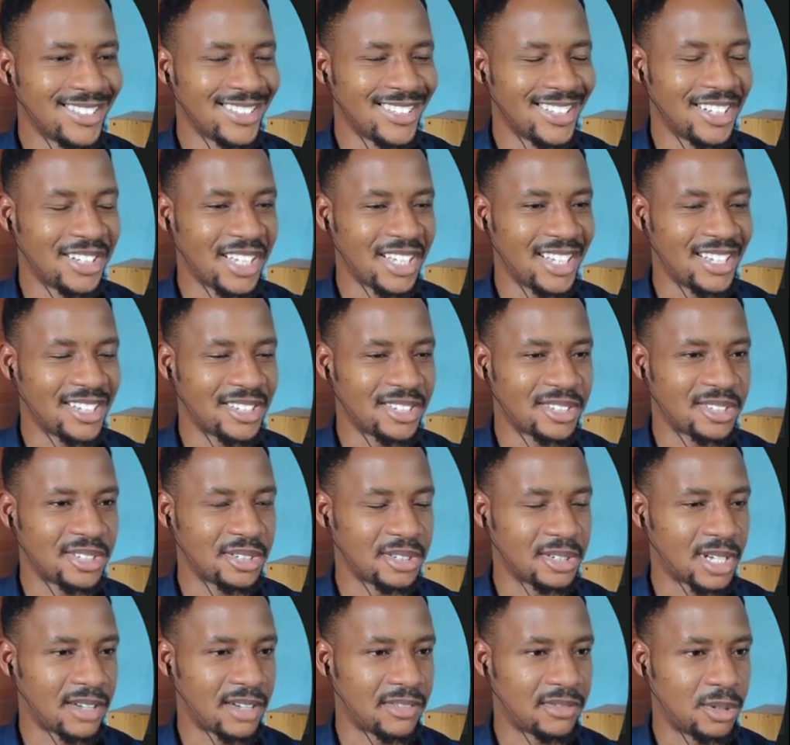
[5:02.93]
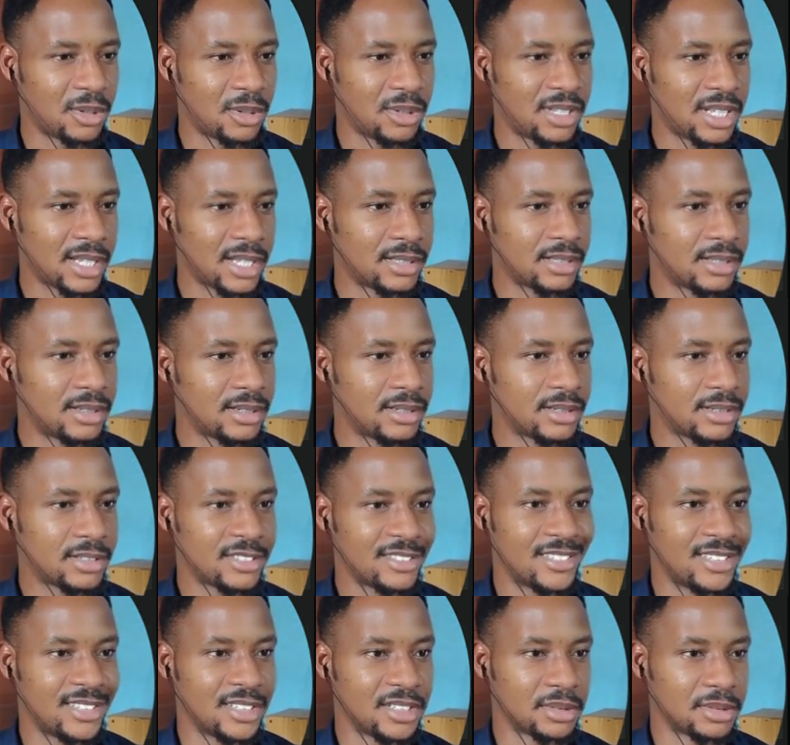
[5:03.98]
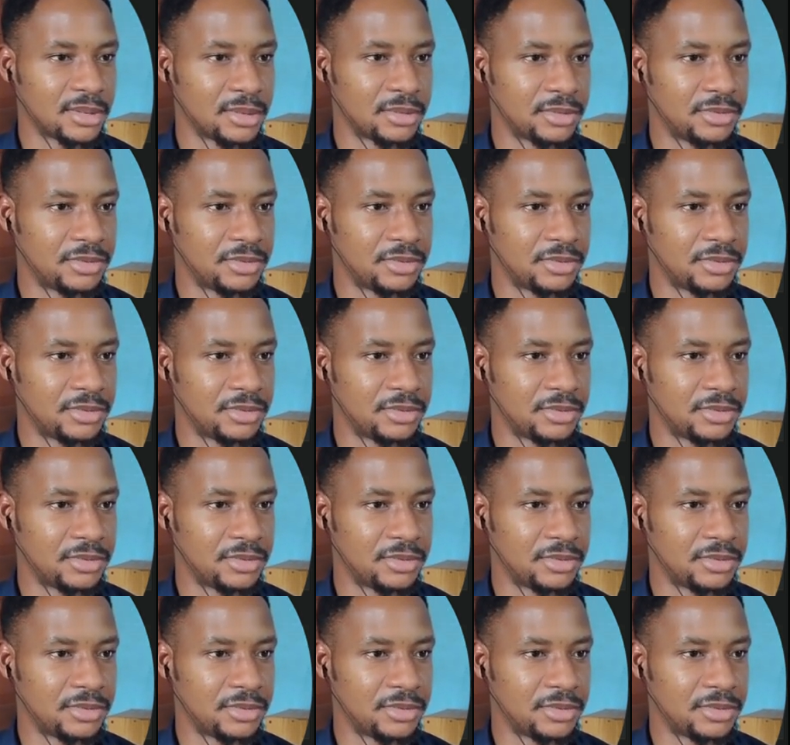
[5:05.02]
Okay, so I've loaded the